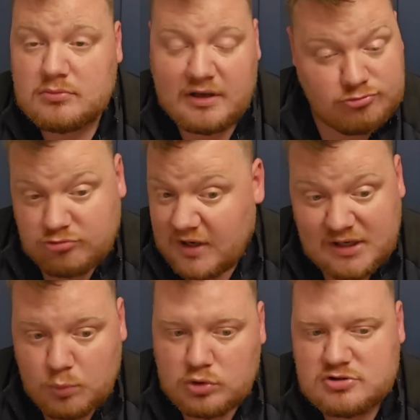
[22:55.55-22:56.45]
It
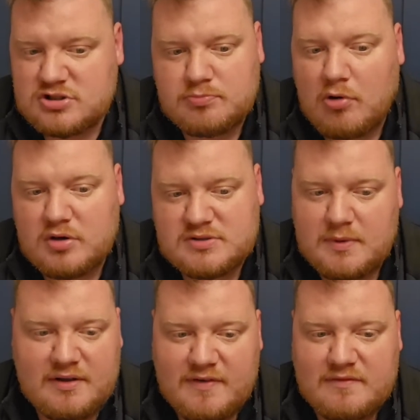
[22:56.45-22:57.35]
really wouldn't surprise
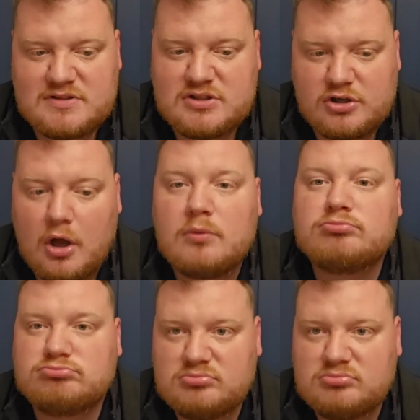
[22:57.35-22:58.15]
me if Everton go,